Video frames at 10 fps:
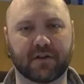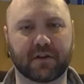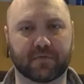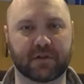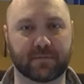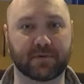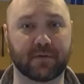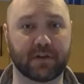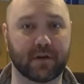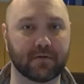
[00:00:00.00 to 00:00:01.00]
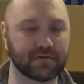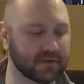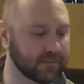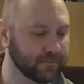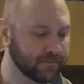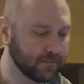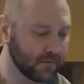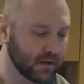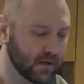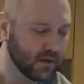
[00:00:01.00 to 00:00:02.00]
difference between those.
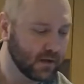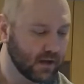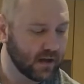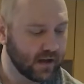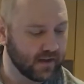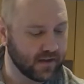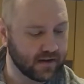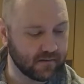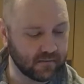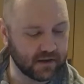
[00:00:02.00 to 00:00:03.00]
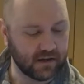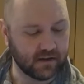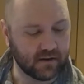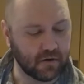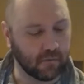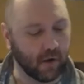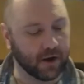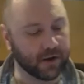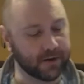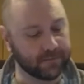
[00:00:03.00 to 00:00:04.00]
And then we need
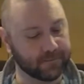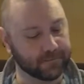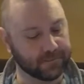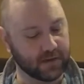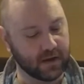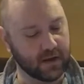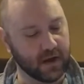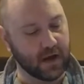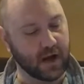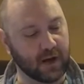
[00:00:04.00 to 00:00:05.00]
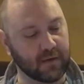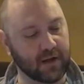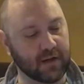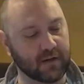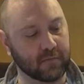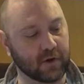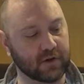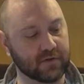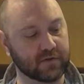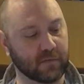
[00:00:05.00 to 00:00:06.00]
water, and we're
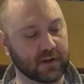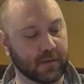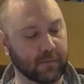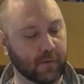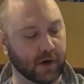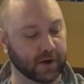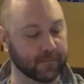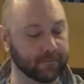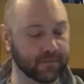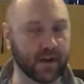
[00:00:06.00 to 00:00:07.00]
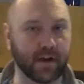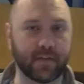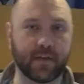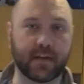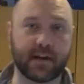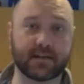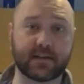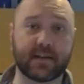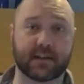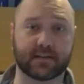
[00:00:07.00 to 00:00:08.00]
going to use 1 cup of water. And then that is
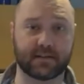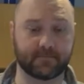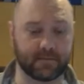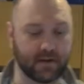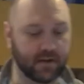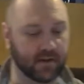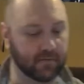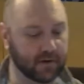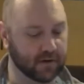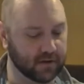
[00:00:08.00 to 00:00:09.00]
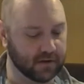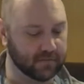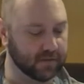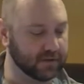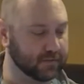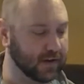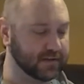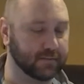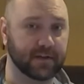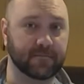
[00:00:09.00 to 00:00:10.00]
it that we are going to need for this
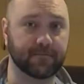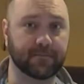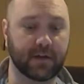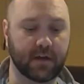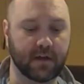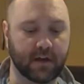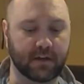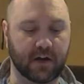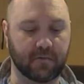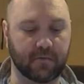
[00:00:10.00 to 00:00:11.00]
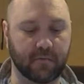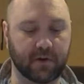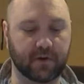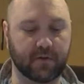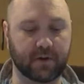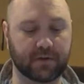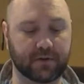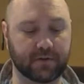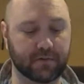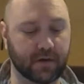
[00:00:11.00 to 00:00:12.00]
recipe. Now we are going
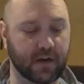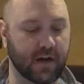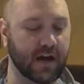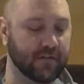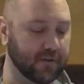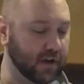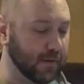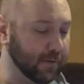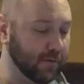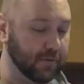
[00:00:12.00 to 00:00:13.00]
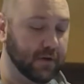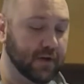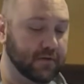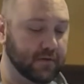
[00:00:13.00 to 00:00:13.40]
to, I have a couple,